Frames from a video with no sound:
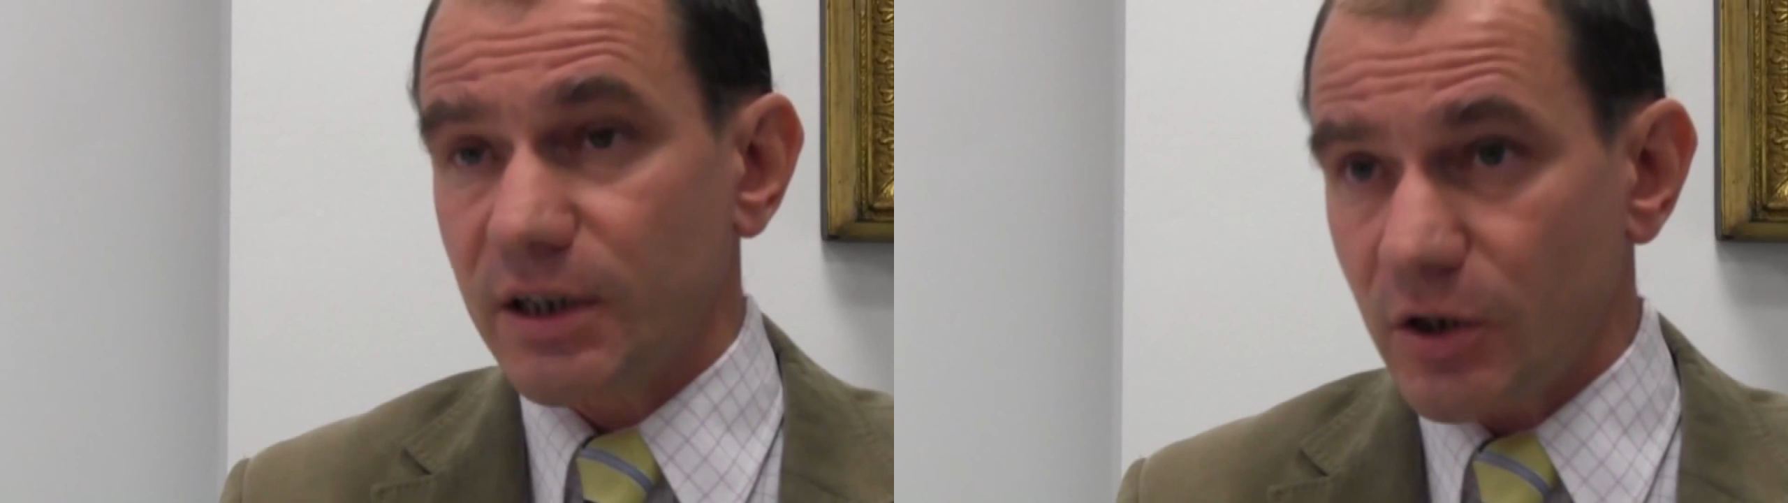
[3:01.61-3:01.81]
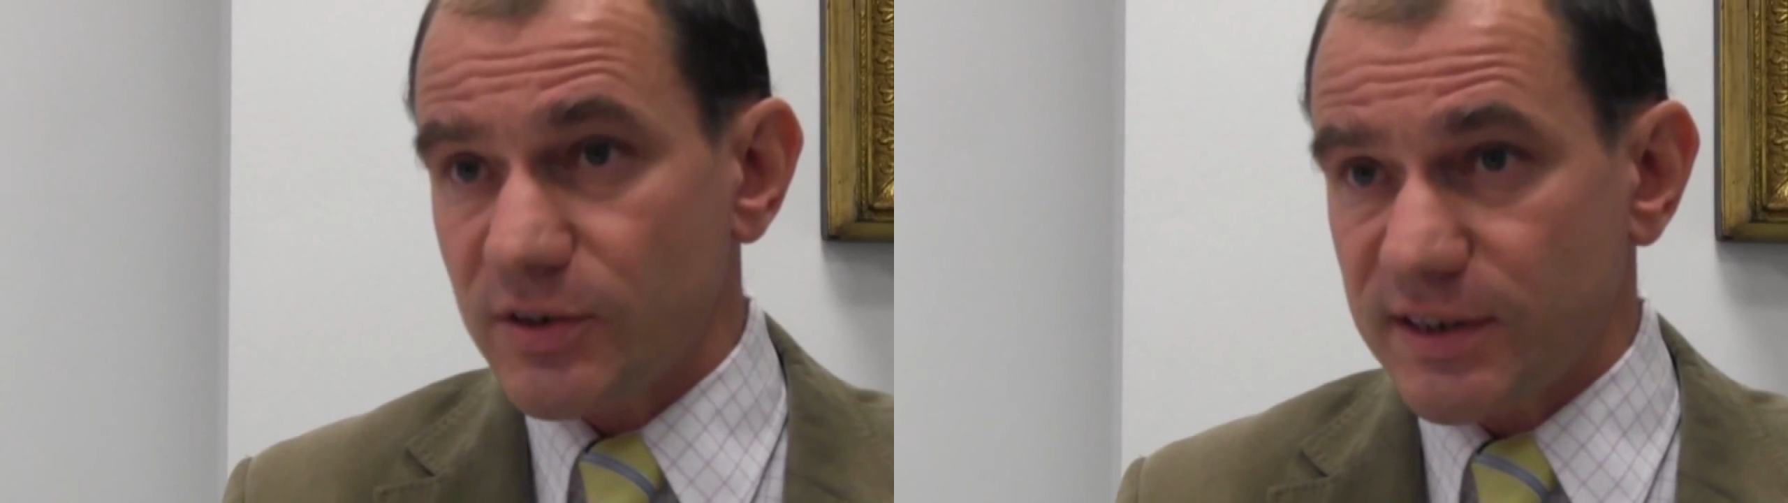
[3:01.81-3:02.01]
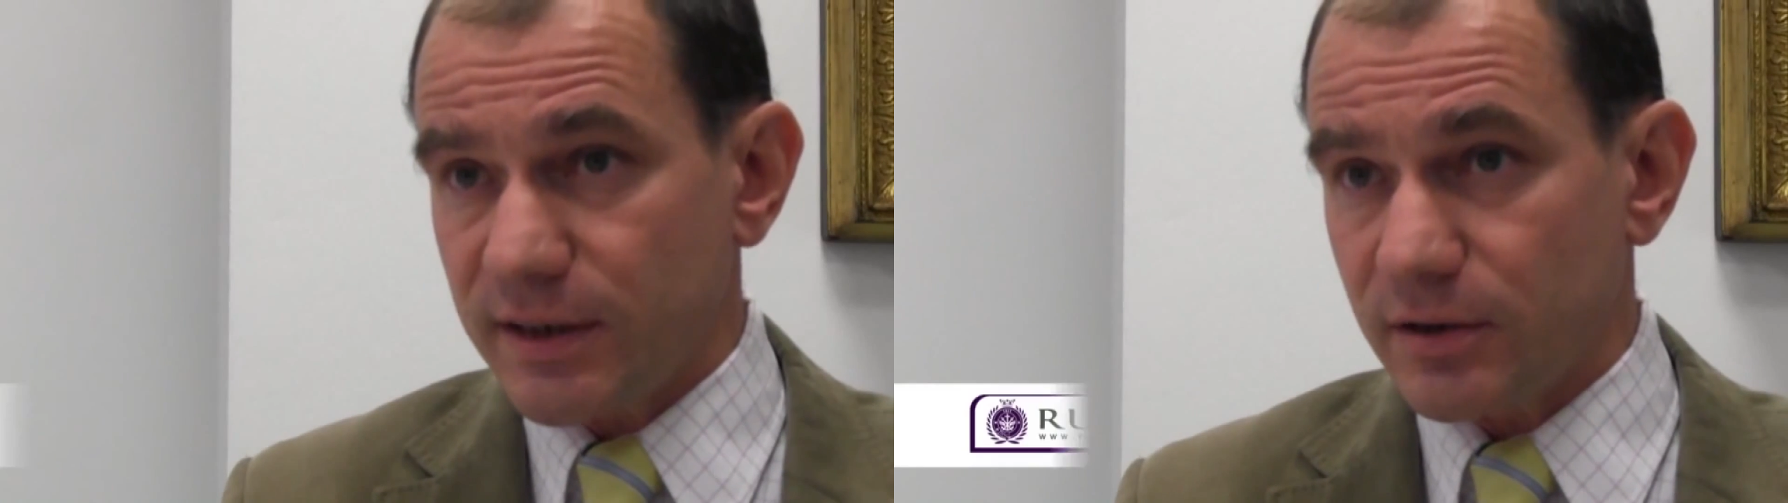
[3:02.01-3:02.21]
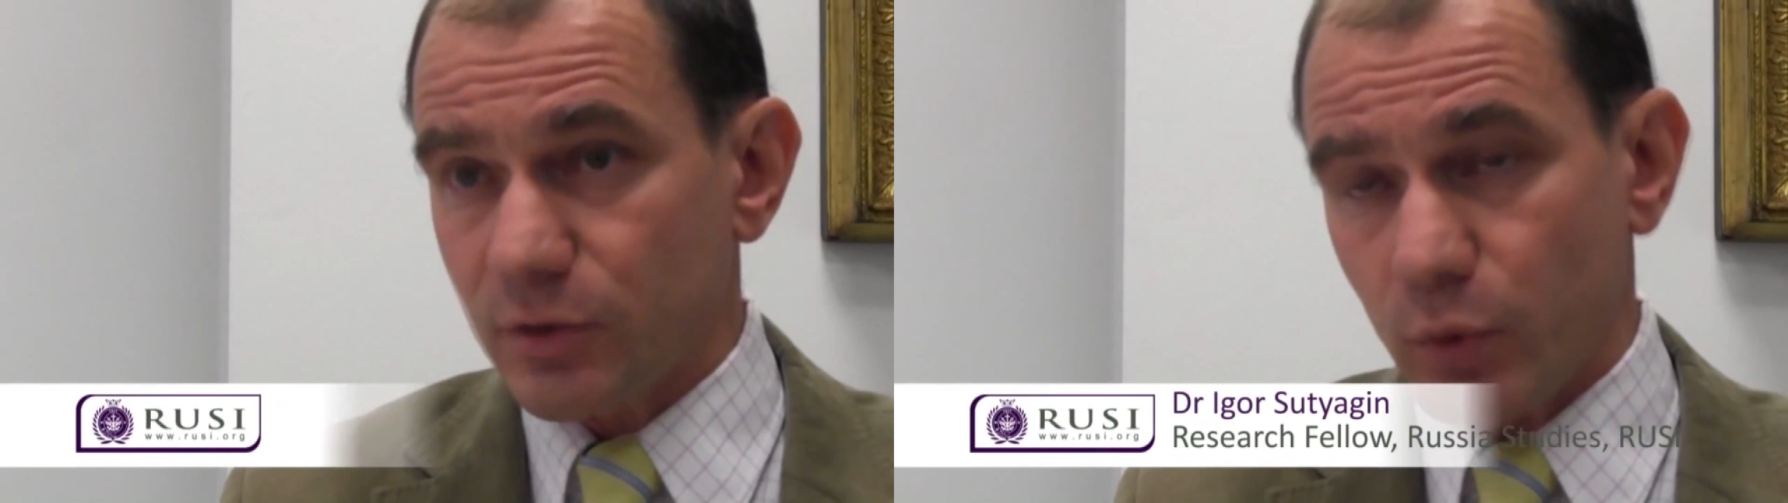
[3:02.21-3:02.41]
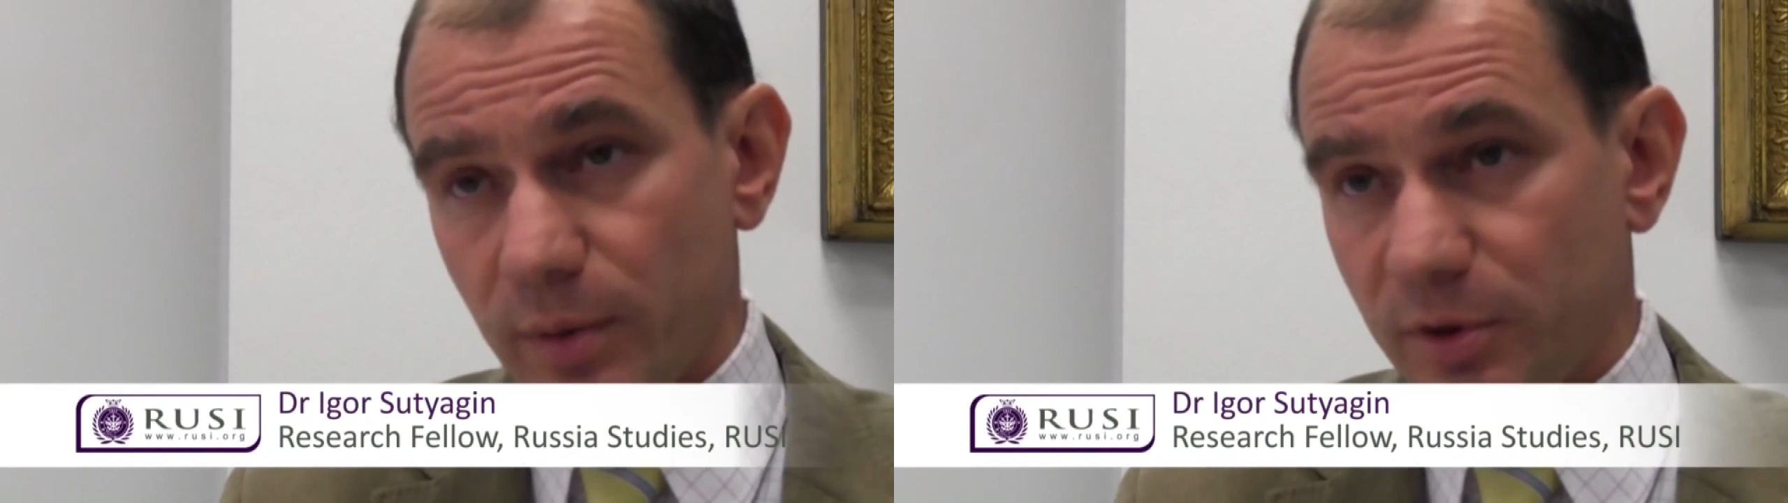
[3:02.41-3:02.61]
are not
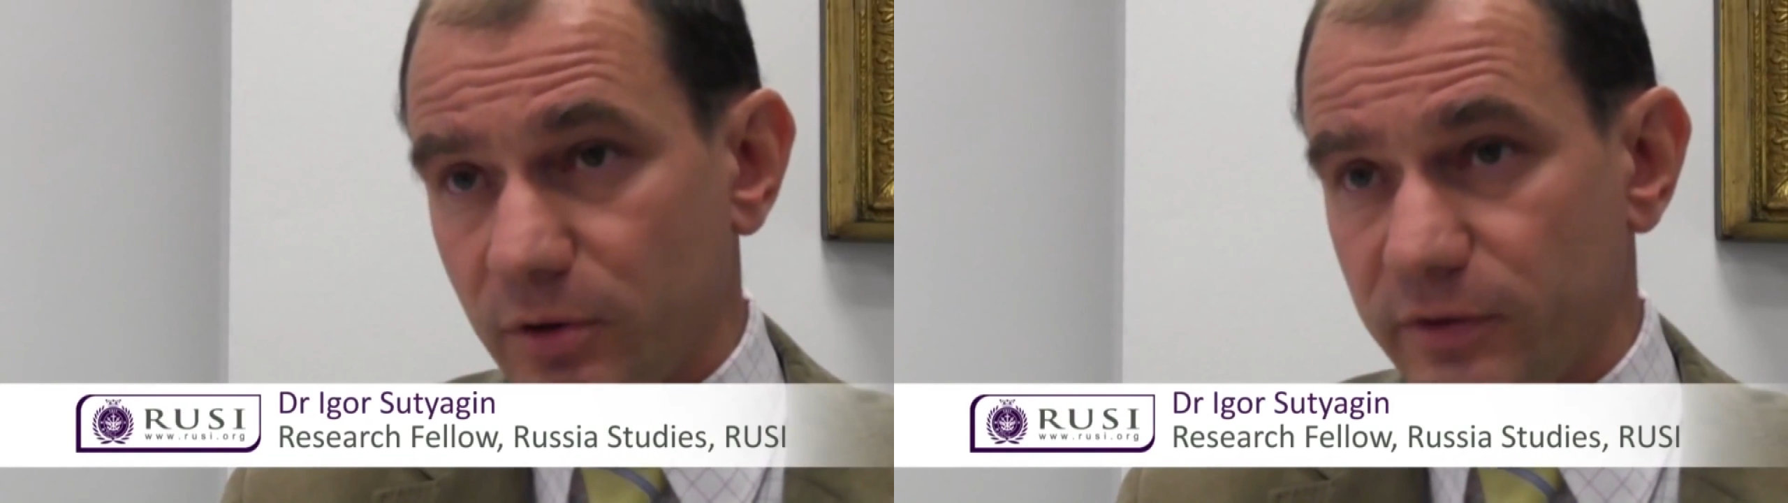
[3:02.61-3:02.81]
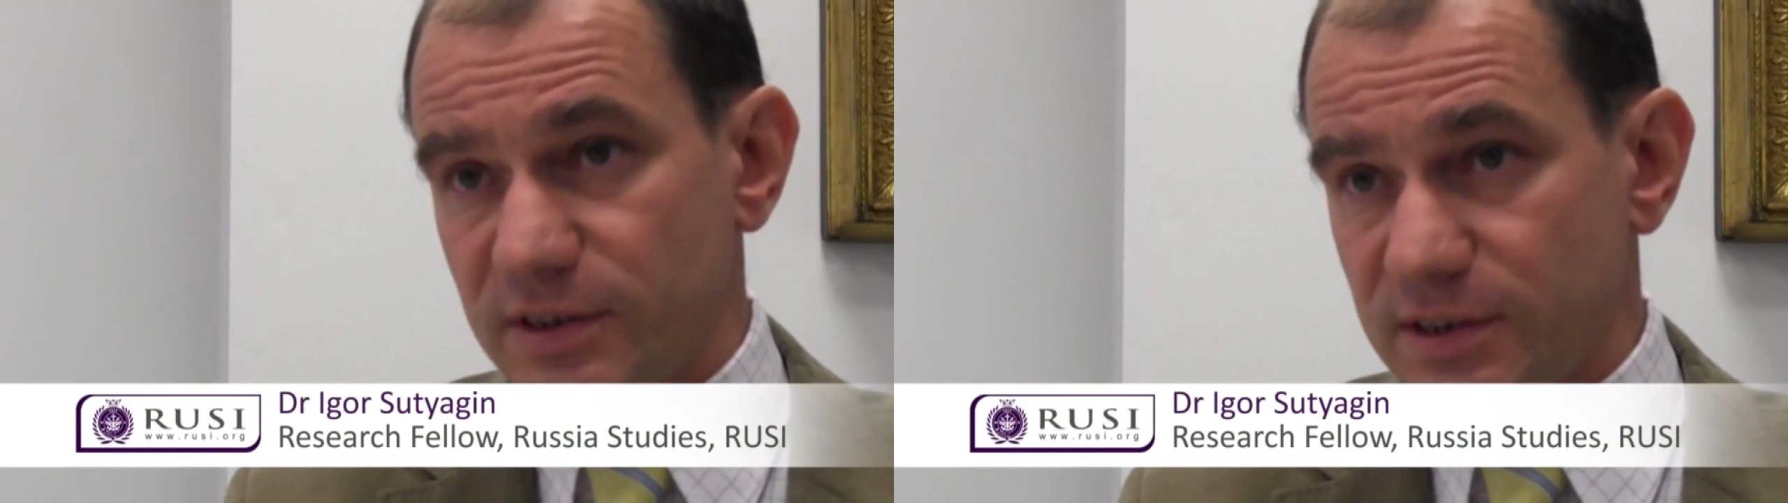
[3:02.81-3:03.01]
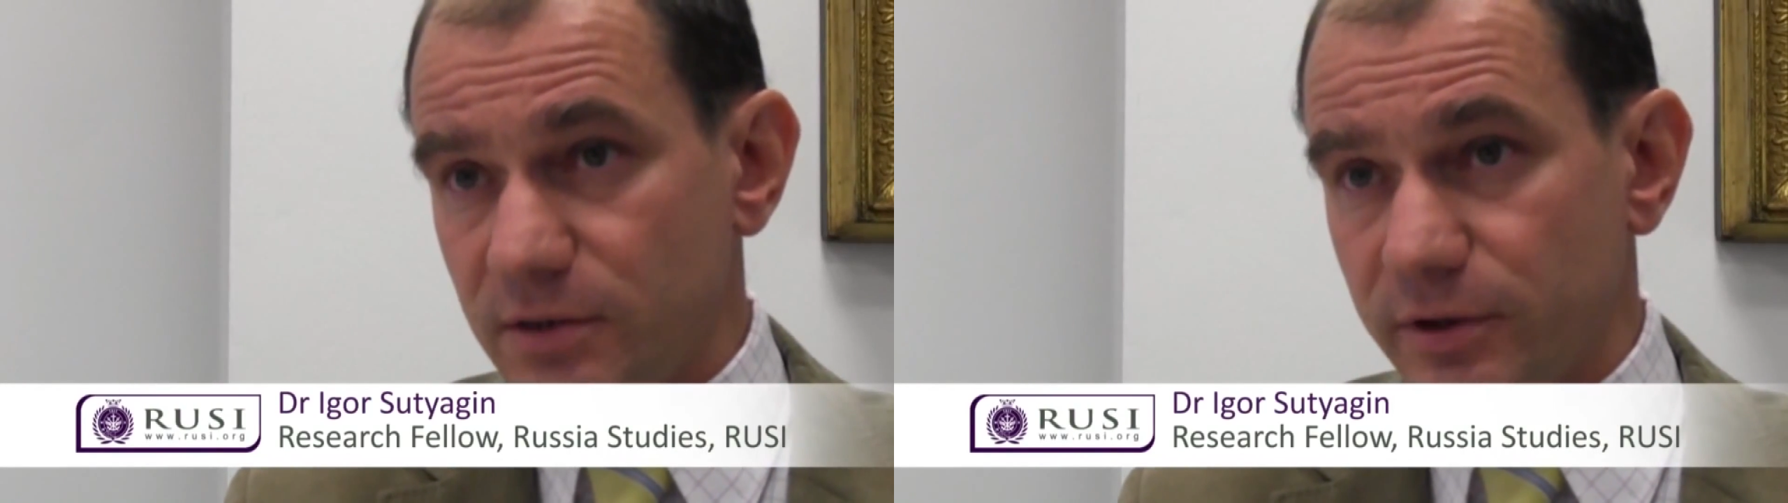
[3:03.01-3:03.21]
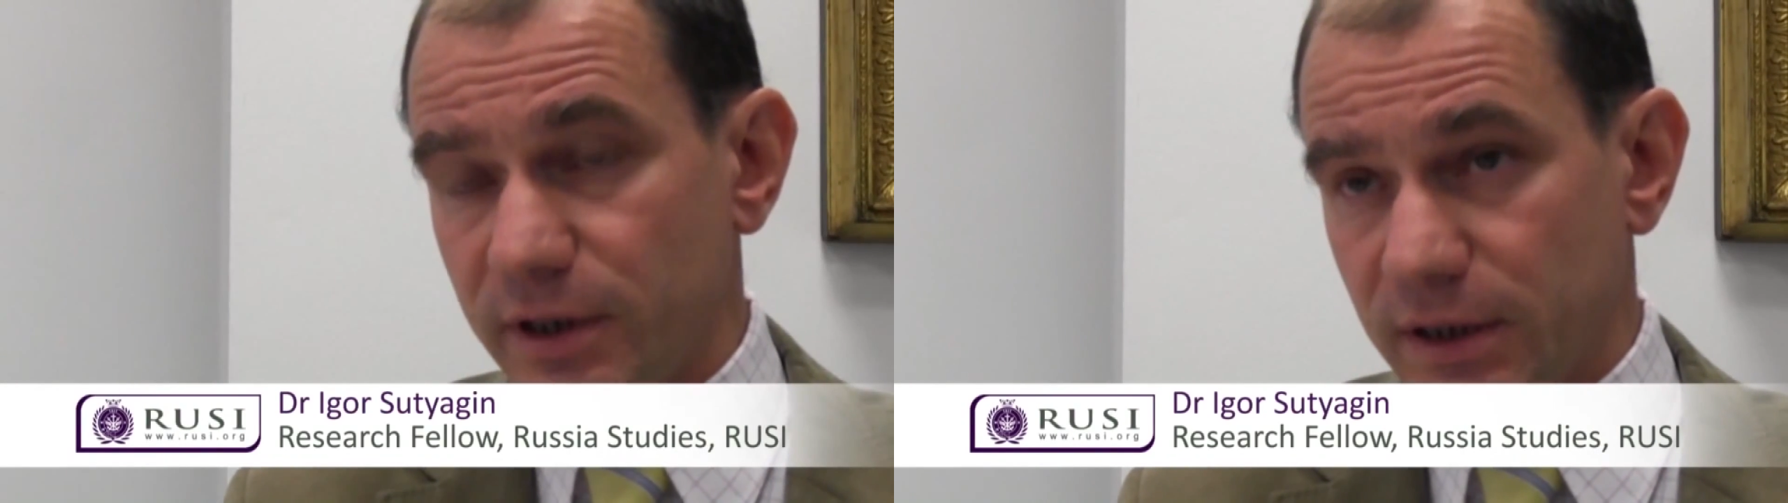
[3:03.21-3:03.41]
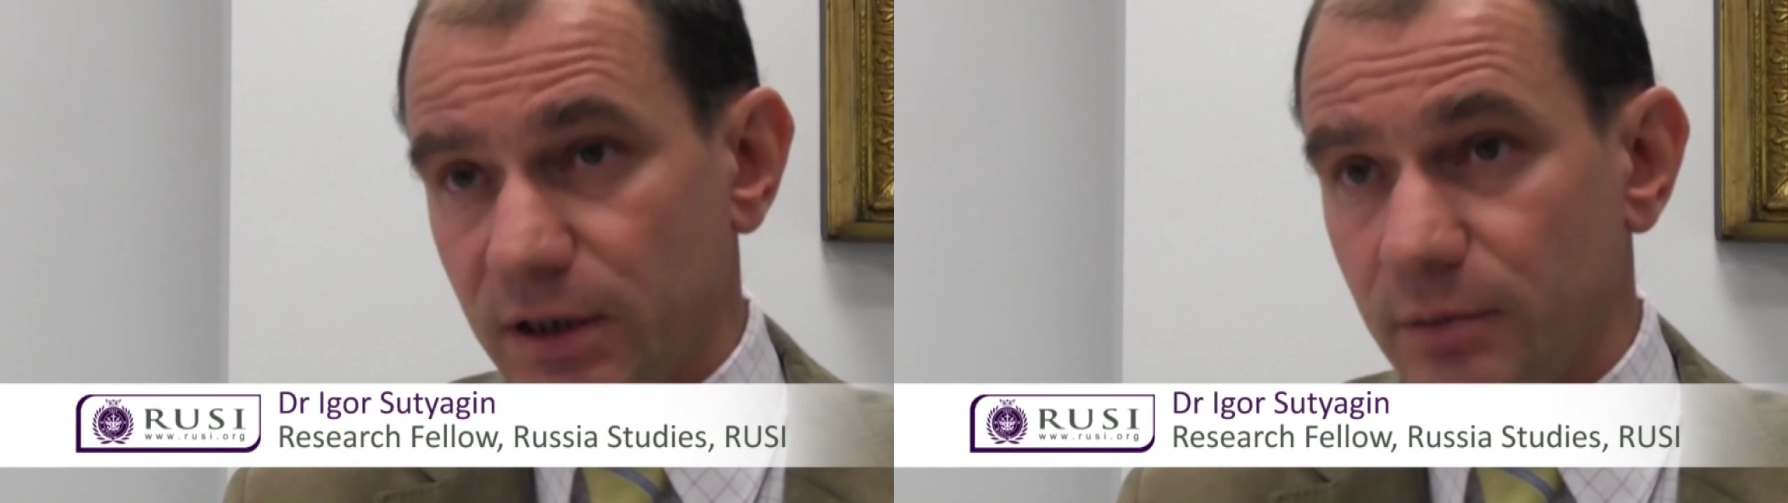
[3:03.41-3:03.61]
standard weapon of the
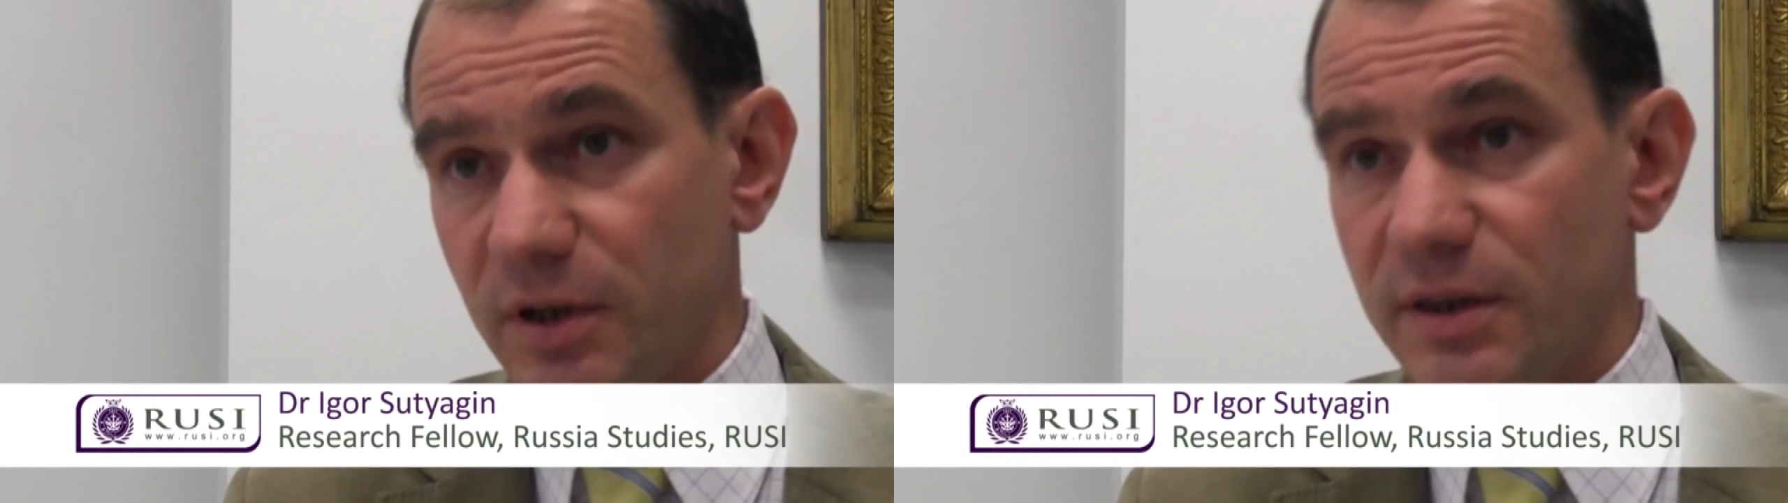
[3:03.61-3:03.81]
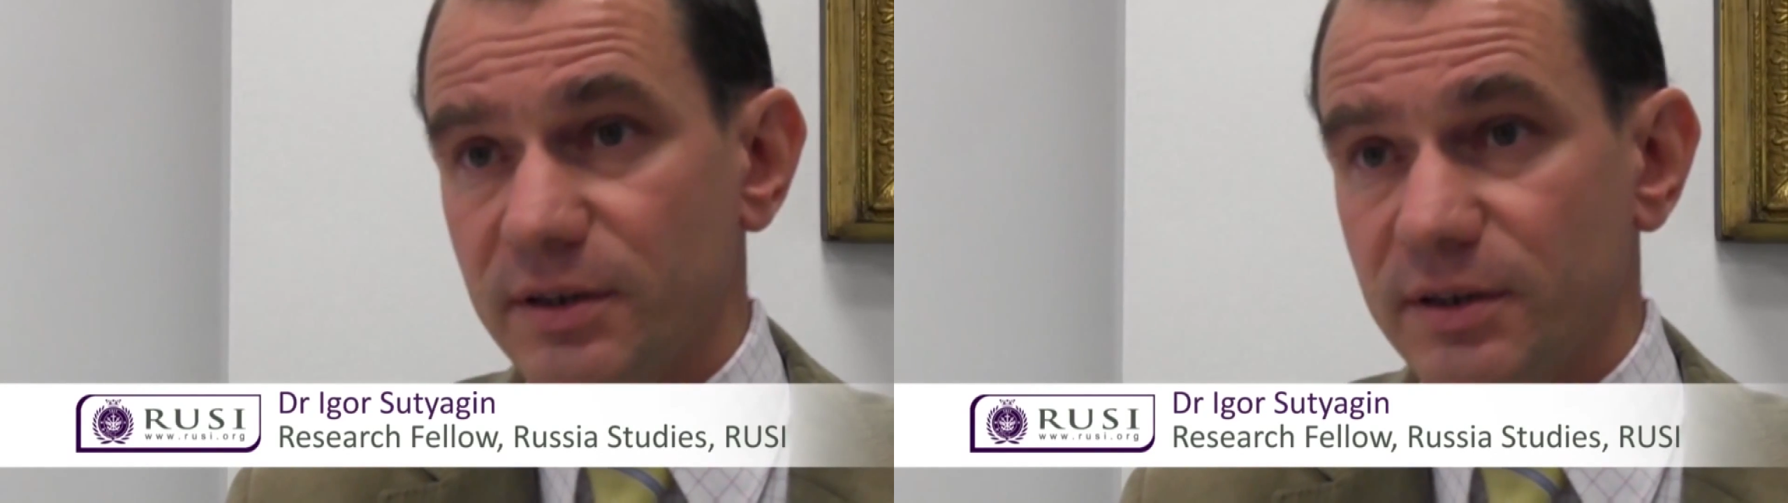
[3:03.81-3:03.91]
Syrian army.